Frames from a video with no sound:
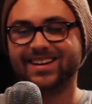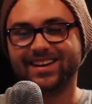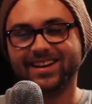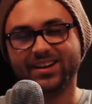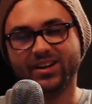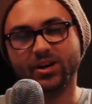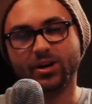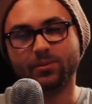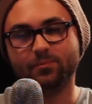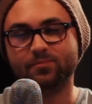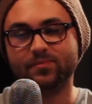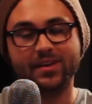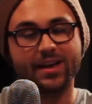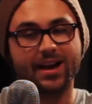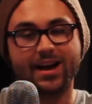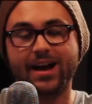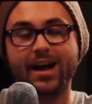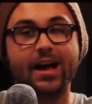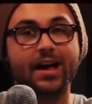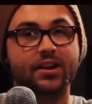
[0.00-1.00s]
And
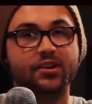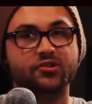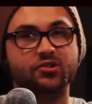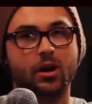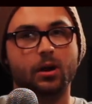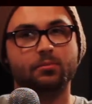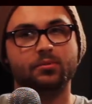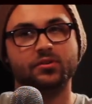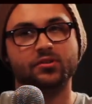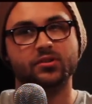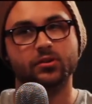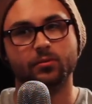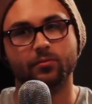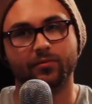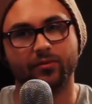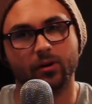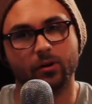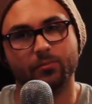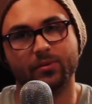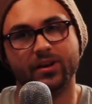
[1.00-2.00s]
I had to drop YouTube
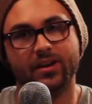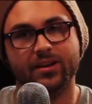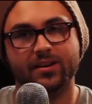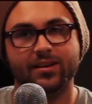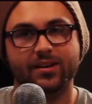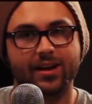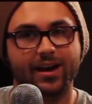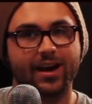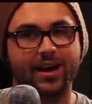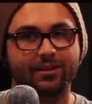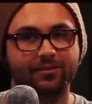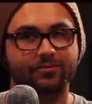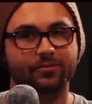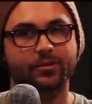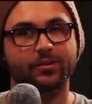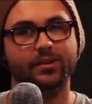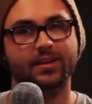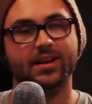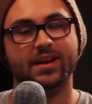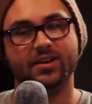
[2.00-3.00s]
for a bit. I
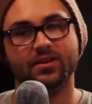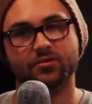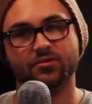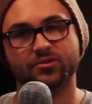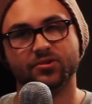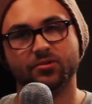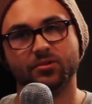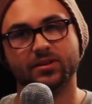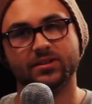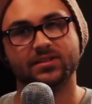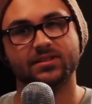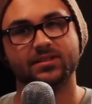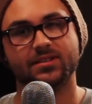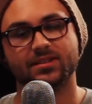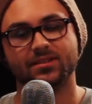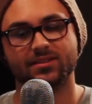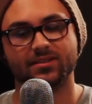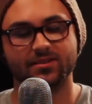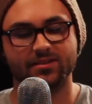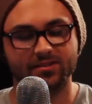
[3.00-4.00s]
really had no choice.
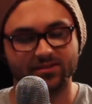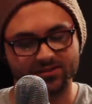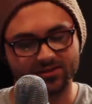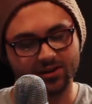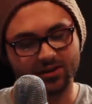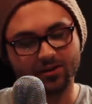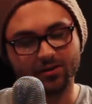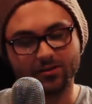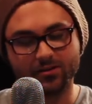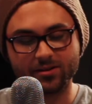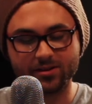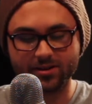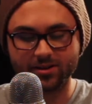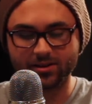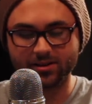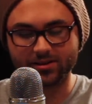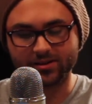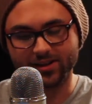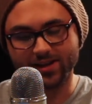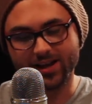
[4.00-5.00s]
So,
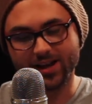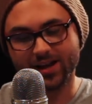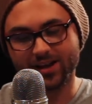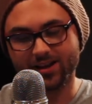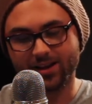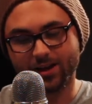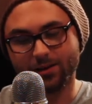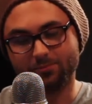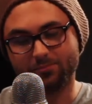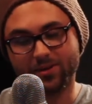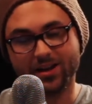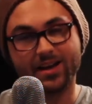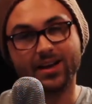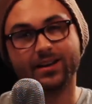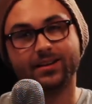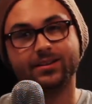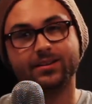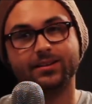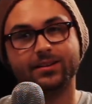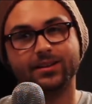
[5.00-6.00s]
yeah, I'm
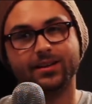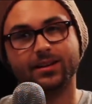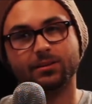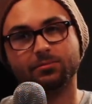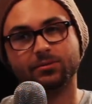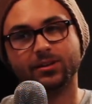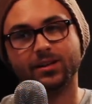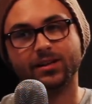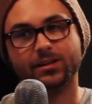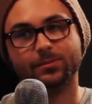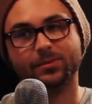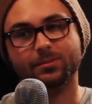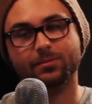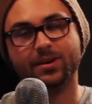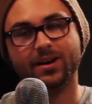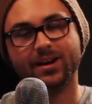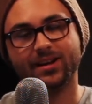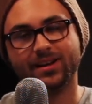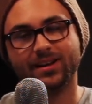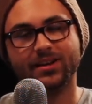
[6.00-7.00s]
back and I'm glad to be
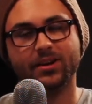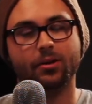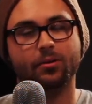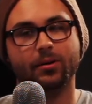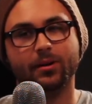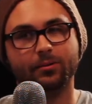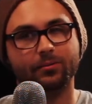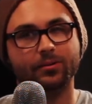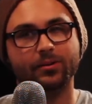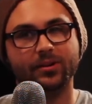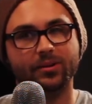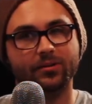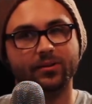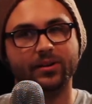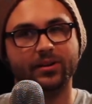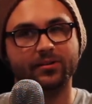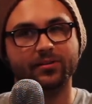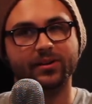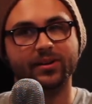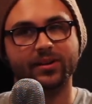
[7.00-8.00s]
back. I know I really
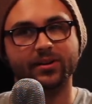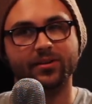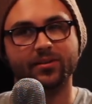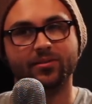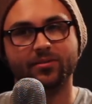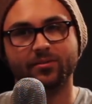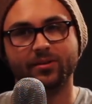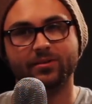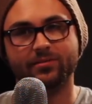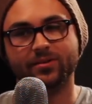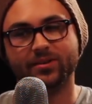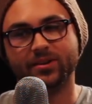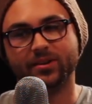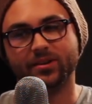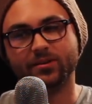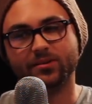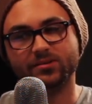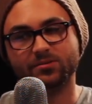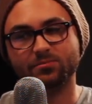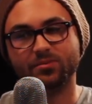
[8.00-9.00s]
only created 3
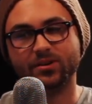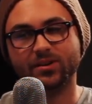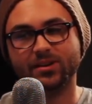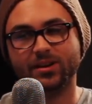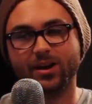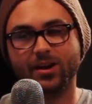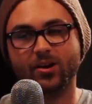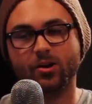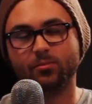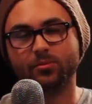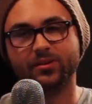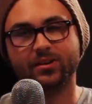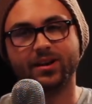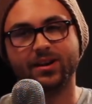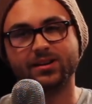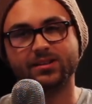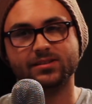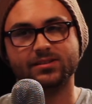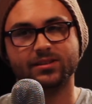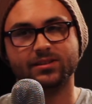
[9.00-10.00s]
videos, but I hope you
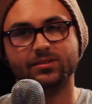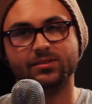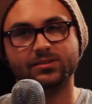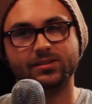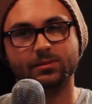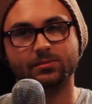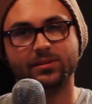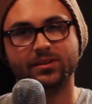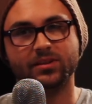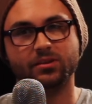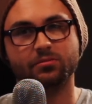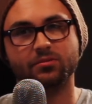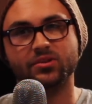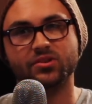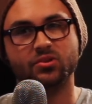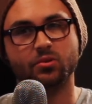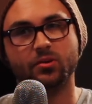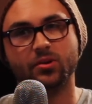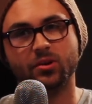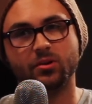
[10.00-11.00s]
guys, it seemed like you
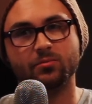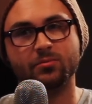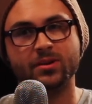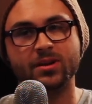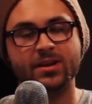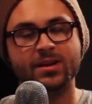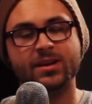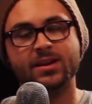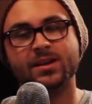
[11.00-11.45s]
enjoyed them.